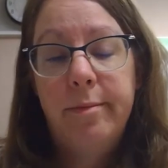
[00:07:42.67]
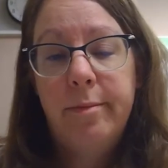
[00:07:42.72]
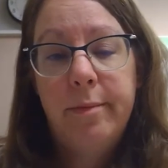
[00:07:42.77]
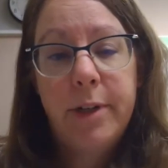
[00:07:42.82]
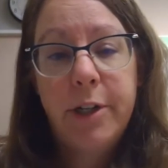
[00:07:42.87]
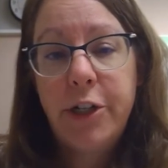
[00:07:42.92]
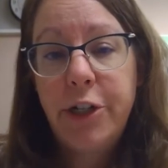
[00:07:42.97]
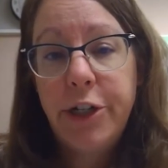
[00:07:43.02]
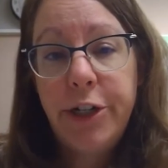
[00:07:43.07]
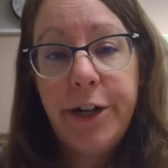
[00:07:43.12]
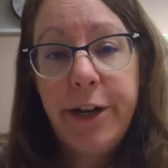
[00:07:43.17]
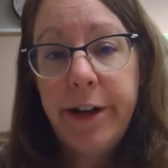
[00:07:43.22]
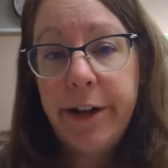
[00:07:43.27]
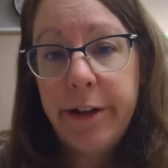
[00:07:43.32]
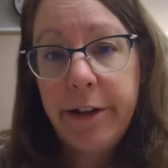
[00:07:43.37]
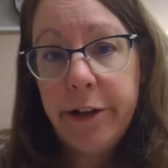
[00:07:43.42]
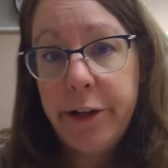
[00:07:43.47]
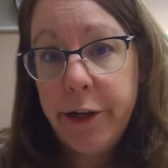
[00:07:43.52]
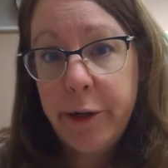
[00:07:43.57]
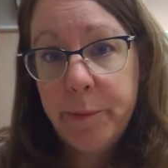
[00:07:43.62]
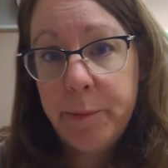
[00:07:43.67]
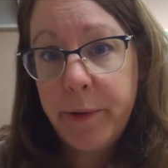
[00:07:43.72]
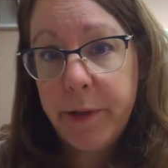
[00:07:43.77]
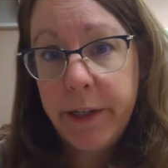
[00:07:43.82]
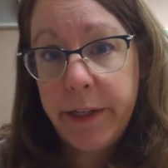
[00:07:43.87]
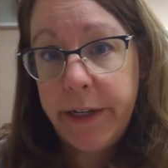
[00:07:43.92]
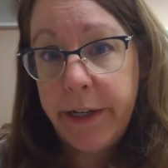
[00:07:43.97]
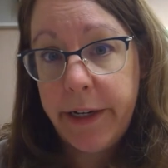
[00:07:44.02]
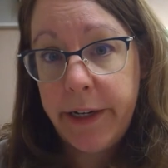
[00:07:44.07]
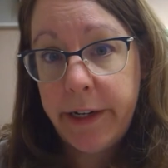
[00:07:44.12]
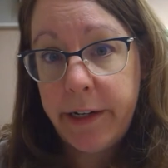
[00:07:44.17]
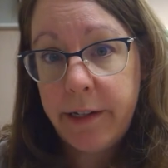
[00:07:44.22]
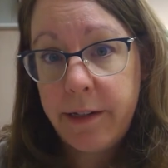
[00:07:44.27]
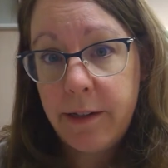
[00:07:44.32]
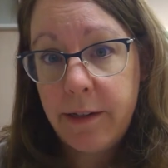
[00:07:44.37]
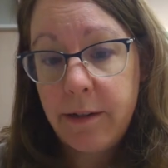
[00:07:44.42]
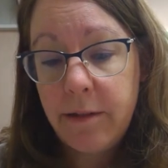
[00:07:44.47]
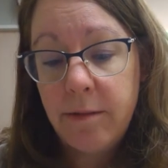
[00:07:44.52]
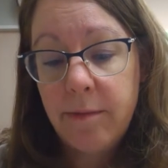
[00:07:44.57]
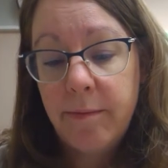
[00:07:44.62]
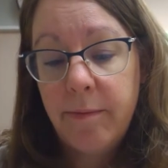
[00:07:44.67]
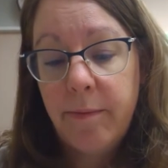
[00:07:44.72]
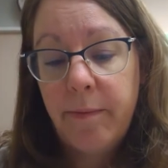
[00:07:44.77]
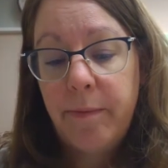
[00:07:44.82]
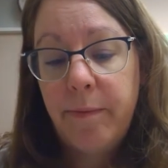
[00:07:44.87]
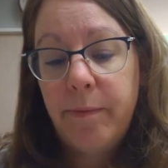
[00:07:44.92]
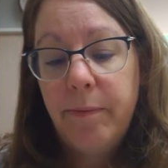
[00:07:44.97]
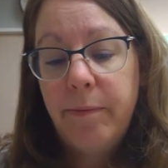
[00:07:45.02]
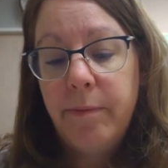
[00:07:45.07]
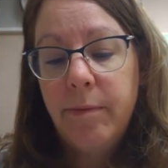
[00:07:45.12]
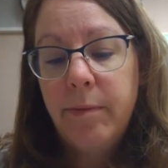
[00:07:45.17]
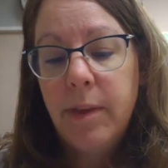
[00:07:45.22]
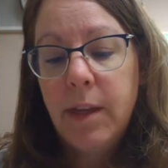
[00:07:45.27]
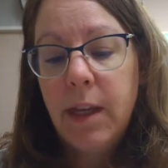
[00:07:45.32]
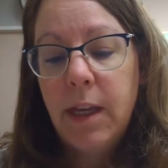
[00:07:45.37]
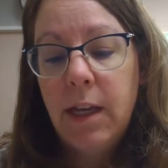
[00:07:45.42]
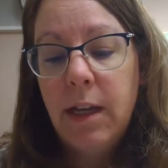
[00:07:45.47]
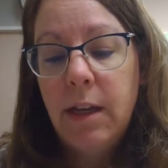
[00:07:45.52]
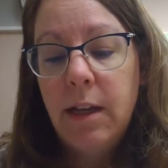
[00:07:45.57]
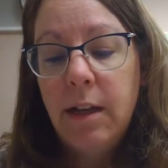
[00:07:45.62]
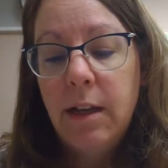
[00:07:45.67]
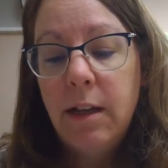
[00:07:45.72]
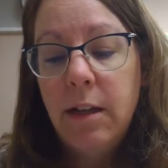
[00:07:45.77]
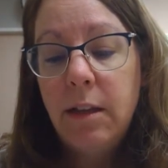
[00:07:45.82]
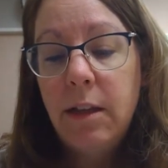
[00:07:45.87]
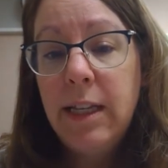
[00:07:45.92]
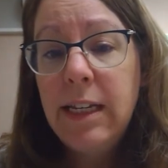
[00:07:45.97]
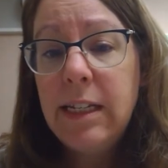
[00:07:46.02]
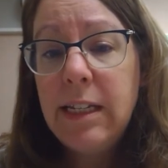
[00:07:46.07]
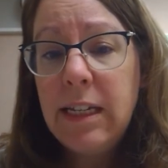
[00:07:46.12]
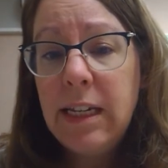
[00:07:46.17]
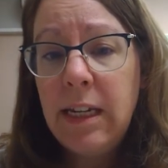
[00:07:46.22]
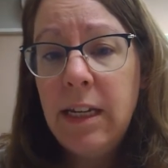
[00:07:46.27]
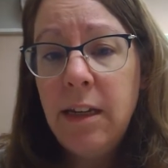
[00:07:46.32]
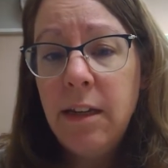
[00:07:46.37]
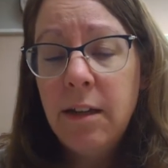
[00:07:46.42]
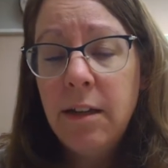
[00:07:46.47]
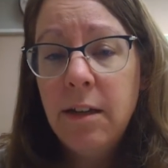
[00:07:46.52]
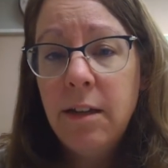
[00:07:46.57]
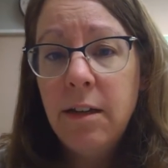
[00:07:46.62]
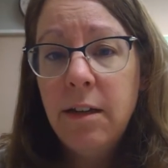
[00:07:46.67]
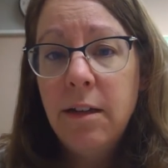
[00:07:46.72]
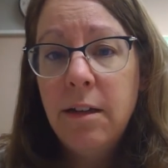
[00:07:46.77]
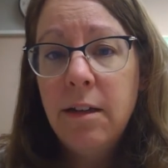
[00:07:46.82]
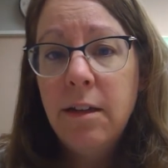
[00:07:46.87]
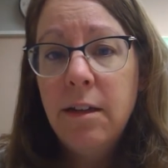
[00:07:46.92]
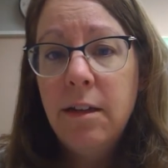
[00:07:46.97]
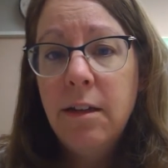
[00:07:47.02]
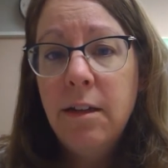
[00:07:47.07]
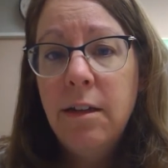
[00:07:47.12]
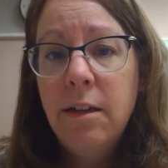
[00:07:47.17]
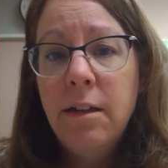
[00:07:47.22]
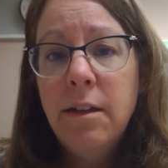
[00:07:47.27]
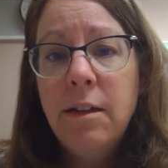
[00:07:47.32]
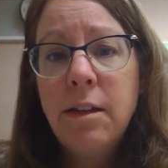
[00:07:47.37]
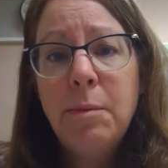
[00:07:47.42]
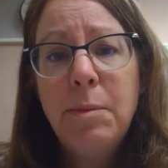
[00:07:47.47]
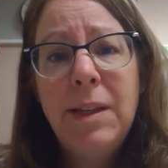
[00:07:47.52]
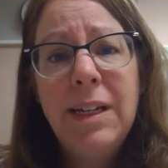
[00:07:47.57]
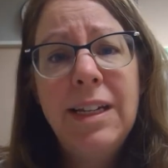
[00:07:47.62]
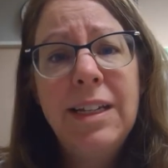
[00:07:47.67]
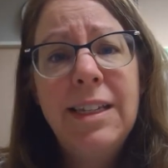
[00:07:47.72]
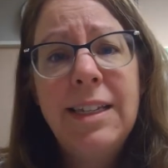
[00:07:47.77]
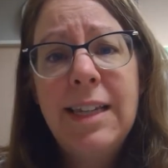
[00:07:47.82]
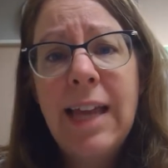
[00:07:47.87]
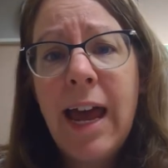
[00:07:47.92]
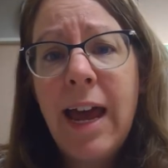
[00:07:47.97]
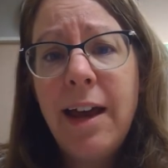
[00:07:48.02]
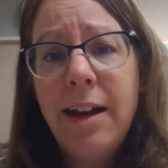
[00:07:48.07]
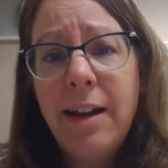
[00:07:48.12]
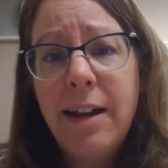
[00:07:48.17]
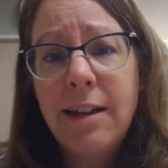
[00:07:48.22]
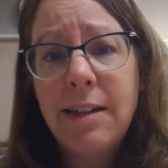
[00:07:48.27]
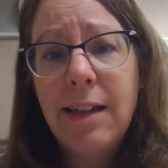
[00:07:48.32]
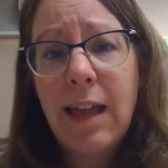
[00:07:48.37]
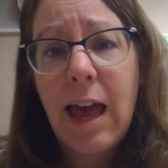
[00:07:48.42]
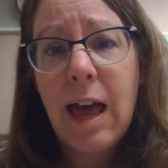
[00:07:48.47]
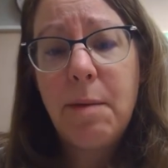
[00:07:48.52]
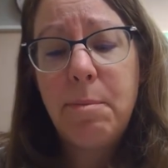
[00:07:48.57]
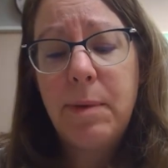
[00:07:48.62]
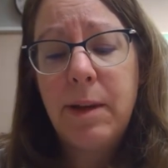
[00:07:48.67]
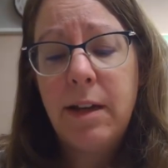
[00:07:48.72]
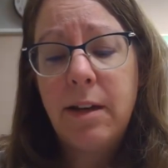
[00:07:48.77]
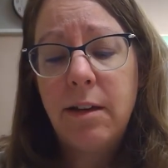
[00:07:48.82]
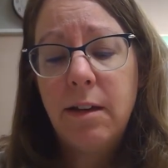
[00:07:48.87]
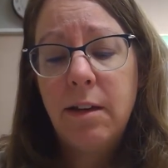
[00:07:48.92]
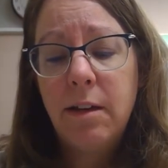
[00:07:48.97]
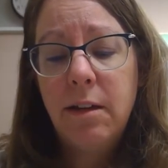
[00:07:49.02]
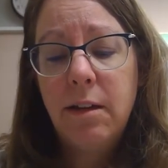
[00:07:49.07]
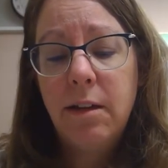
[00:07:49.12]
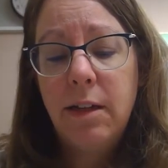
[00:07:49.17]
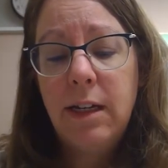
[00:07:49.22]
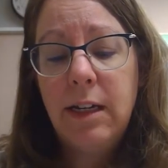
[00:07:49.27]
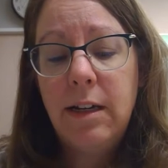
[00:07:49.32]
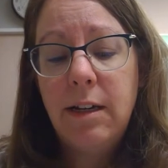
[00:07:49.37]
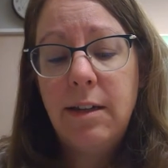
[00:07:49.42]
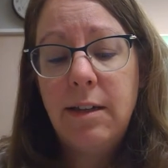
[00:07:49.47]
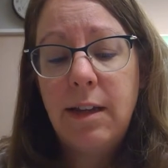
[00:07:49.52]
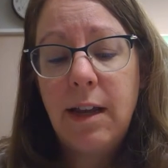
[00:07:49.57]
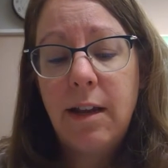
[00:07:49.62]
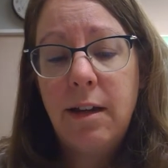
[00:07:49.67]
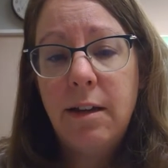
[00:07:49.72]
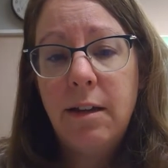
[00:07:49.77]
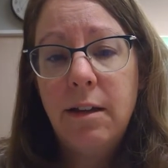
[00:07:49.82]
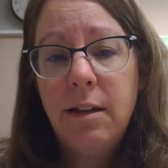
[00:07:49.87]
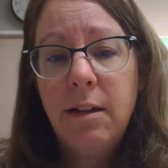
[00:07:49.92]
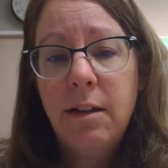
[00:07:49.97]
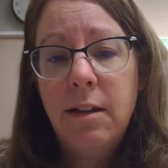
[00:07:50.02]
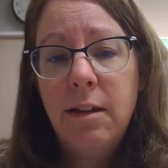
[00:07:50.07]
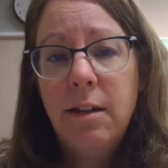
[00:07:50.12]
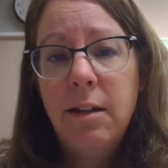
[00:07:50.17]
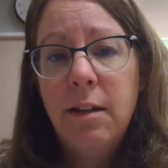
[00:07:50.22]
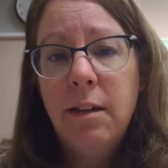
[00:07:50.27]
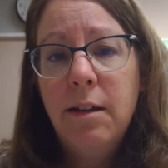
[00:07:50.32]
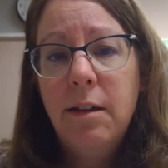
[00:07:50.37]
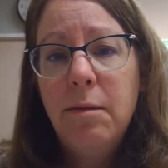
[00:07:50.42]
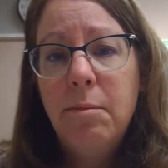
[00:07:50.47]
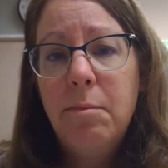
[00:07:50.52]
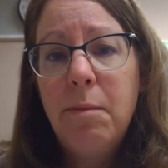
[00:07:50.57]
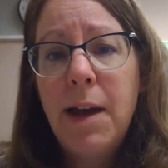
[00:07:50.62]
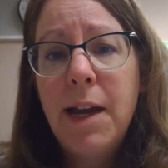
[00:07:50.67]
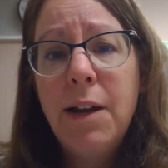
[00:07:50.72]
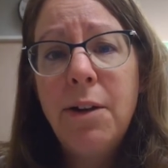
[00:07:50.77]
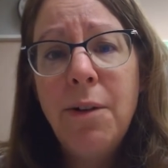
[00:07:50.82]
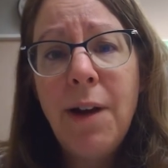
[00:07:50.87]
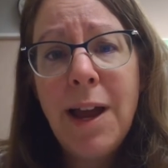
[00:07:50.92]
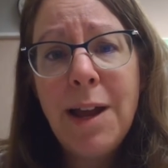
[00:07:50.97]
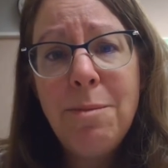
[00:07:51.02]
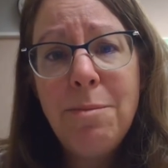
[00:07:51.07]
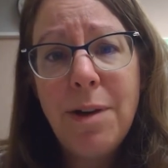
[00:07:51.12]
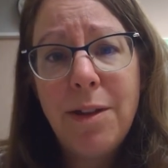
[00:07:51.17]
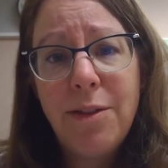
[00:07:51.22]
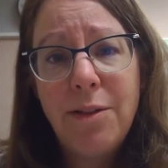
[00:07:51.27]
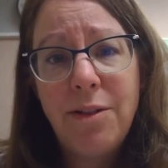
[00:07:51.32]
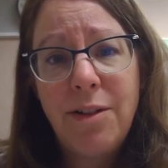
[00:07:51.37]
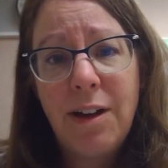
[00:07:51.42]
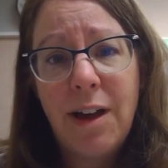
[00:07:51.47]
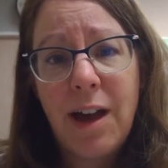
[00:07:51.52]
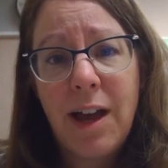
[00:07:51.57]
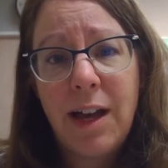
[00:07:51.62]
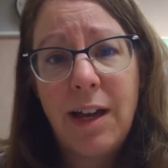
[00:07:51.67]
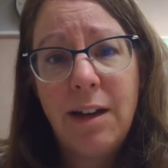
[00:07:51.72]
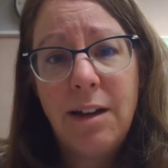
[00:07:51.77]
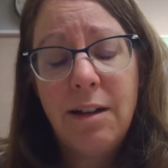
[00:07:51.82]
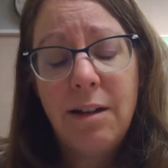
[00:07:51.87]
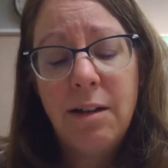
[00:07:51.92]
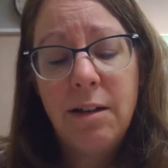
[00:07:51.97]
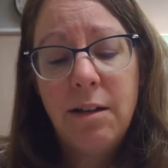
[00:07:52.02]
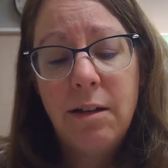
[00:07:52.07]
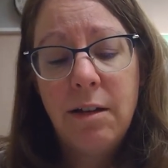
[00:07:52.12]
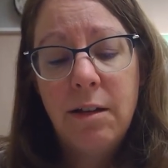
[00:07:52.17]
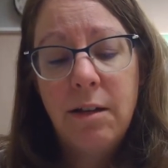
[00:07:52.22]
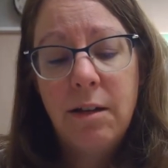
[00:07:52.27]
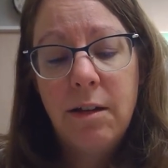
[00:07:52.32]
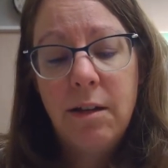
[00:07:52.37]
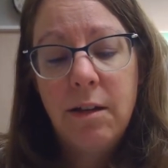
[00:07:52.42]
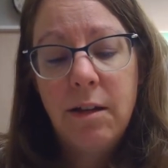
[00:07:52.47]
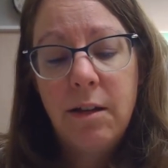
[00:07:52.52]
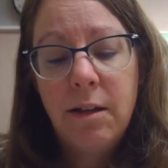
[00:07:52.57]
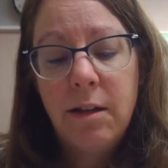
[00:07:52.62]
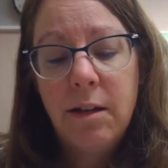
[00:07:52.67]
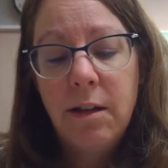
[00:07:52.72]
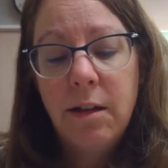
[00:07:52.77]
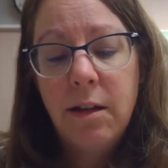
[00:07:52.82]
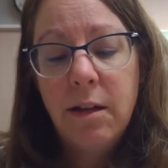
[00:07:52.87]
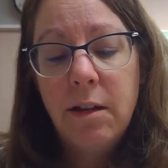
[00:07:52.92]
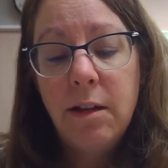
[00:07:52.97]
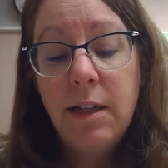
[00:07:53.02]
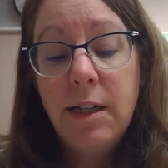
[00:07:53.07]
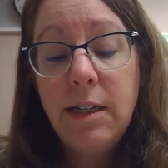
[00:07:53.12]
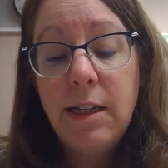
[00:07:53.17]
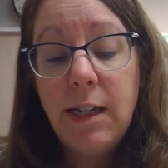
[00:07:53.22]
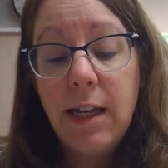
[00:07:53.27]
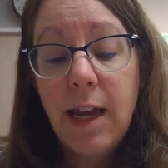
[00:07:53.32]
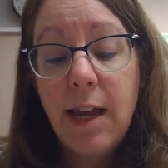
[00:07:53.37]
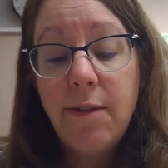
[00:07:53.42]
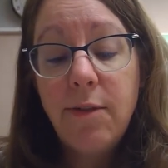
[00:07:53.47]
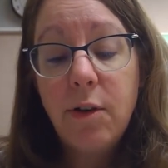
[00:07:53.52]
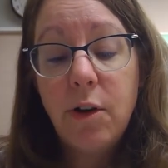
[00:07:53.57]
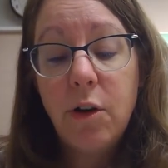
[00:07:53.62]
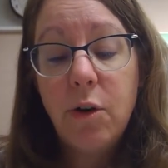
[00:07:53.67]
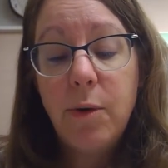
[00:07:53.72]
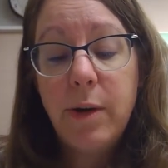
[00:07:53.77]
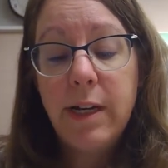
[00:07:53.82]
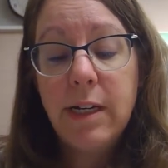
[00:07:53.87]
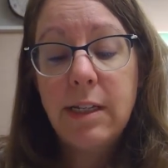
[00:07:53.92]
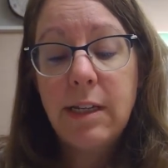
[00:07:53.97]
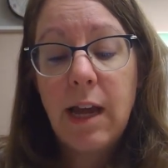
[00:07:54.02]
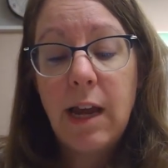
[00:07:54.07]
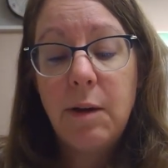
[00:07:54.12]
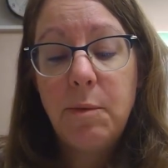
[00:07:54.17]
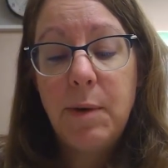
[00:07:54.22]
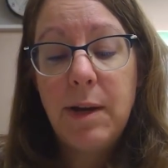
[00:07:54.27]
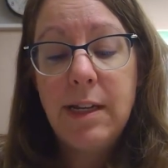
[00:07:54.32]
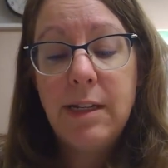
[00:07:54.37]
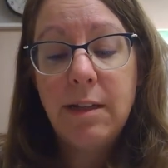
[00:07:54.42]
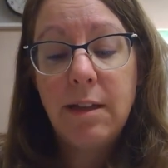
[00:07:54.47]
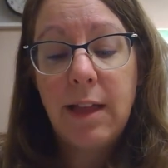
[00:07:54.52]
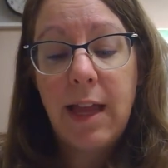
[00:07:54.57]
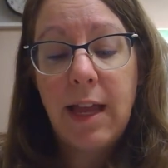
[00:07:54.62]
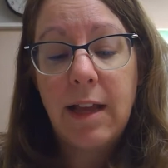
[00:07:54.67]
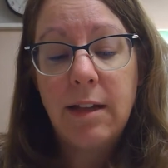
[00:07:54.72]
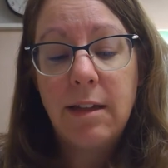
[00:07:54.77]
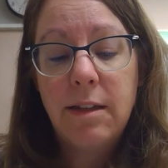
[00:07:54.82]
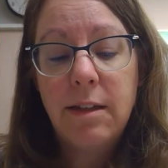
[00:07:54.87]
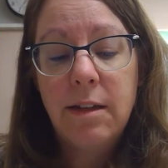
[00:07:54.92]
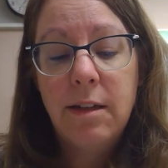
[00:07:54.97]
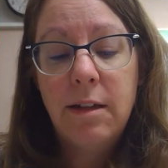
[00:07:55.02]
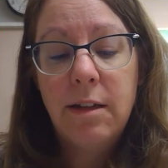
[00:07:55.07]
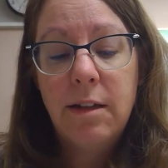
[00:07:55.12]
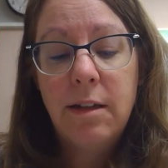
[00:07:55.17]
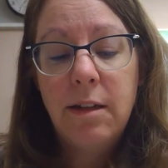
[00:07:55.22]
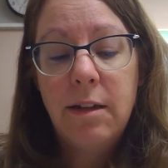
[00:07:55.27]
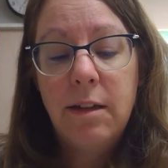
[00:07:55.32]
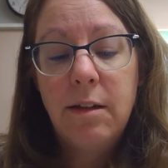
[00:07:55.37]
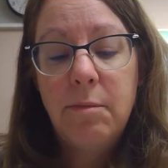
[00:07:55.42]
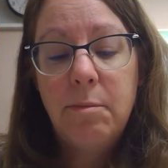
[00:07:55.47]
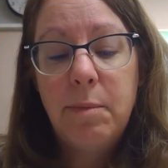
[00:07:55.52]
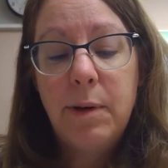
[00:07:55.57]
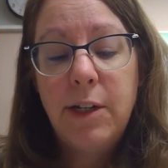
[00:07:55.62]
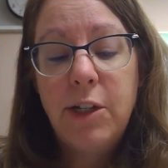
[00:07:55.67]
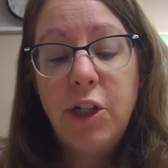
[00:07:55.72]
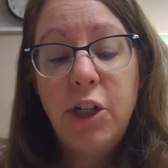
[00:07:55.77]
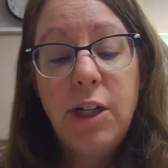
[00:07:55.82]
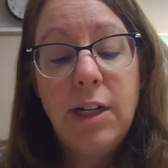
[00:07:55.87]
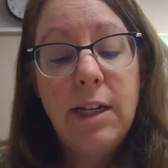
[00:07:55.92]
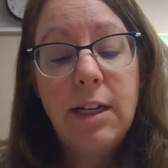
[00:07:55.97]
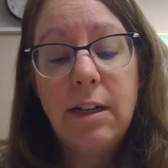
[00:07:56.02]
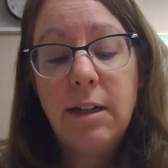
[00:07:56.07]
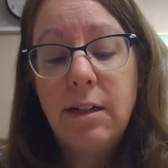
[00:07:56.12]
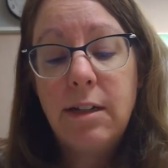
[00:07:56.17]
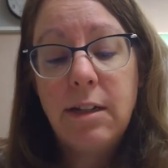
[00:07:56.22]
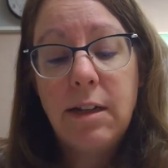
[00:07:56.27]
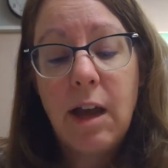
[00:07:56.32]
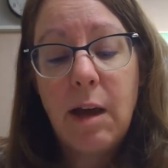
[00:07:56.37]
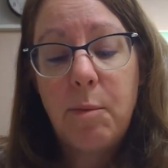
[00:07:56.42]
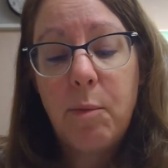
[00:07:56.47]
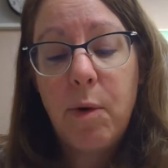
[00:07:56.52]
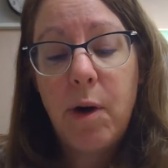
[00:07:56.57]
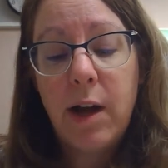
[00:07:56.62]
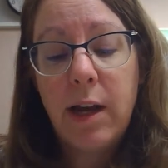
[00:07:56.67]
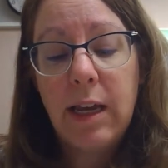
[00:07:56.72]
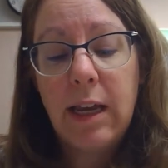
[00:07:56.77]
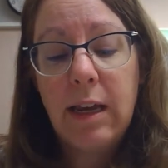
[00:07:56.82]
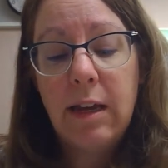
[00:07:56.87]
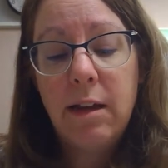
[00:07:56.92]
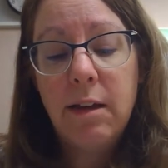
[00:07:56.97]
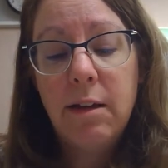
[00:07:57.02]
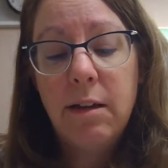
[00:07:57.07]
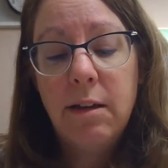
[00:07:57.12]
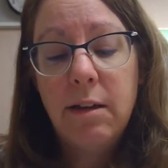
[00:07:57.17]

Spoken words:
But she didn't look pleased. "Lizzie, something sad has happened," Lina said. "My grandmother died." Lizzie gave her a quick sideways glance, but she didn't stop walking.